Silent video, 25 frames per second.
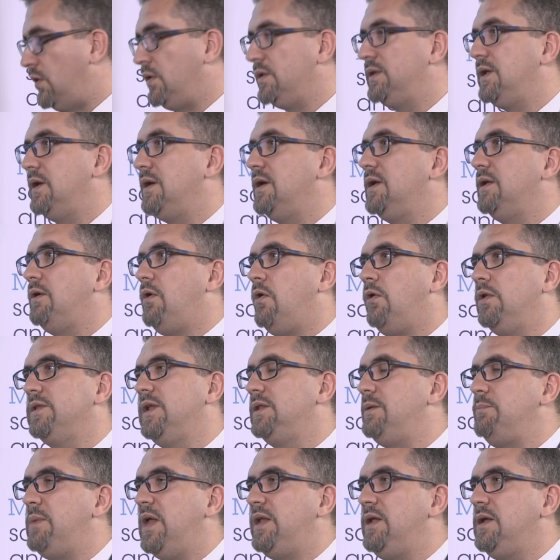all the, all the
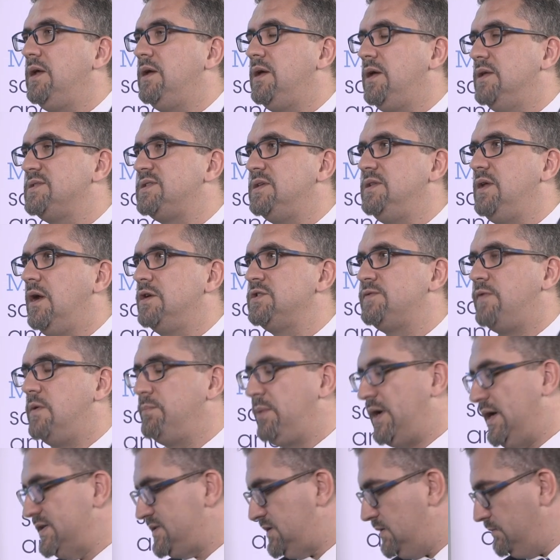demanding scenarios from
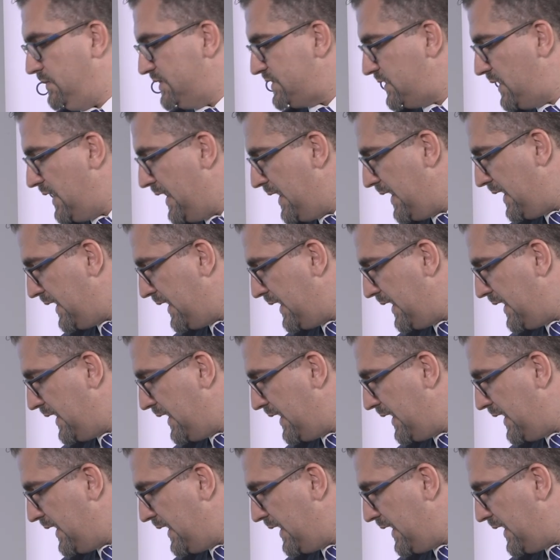customers.